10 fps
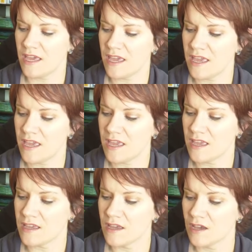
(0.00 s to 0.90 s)

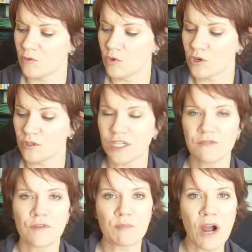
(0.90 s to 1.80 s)
"Hey, we're
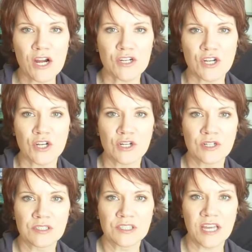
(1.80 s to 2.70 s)
looking for
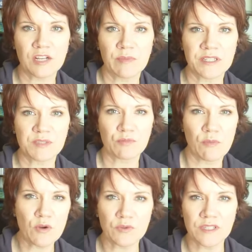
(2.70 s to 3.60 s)
partners to help us
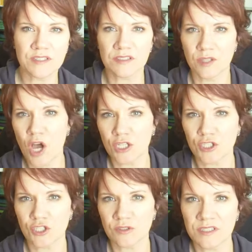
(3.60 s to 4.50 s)
promote this
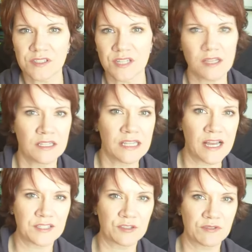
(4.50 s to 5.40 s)
launch or this
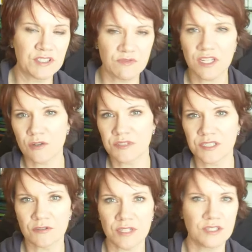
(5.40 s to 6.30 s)
teleclass or this video
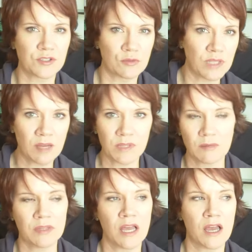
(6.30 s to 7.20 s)
series or blah
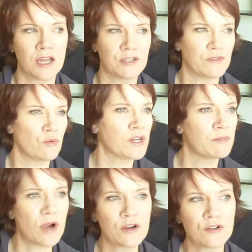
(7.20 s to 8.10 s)
blah blah, and if you
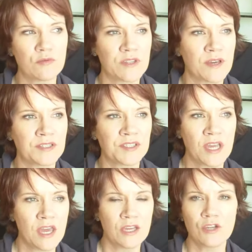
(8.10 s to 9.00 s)
want to partner with us,